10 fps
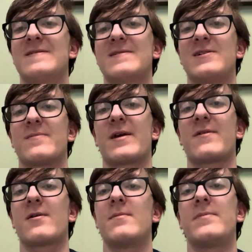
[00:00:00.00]
clear my
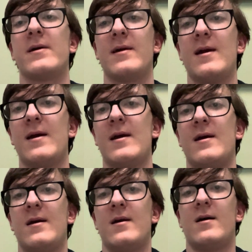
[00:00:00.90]
throat, but
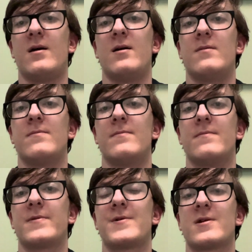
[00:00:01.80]

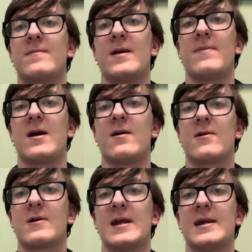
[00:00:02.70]
3rd in my
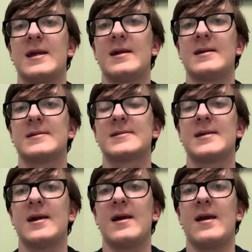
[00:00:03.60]
power rankings,
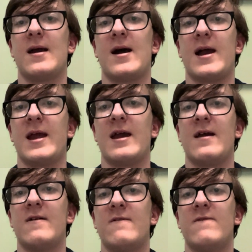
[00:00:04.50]
I
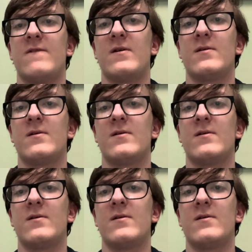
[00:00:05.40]
have,